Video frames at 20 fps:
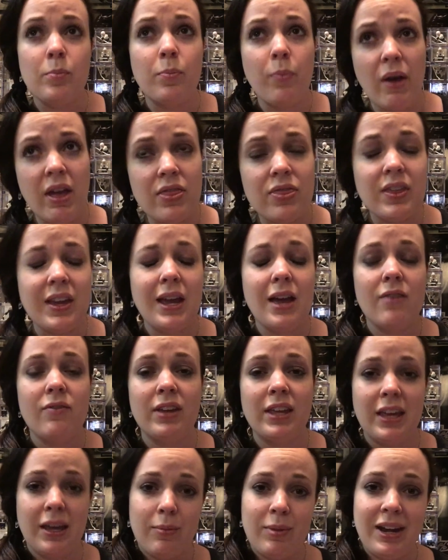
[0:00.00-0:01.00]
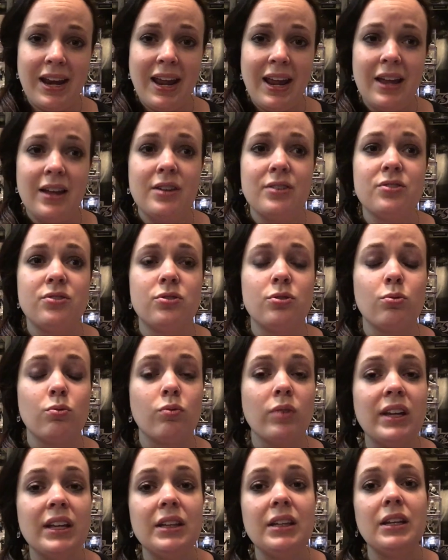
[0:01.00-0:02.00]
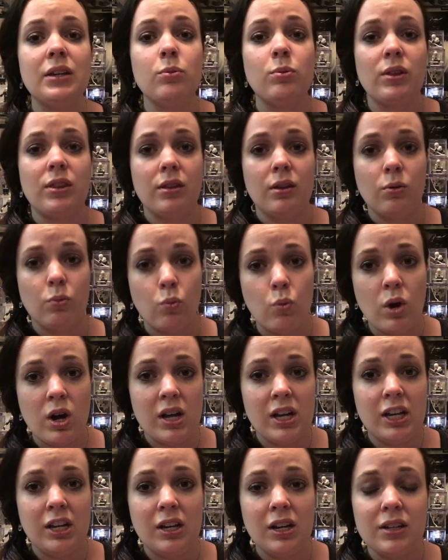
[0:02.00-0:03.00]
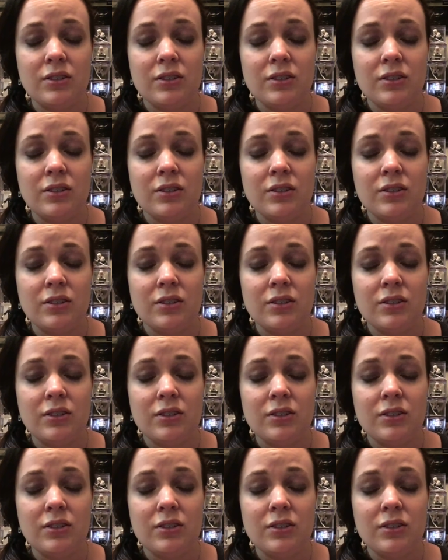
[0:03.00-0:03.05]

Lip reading: but they have a game in hand, so really within 1,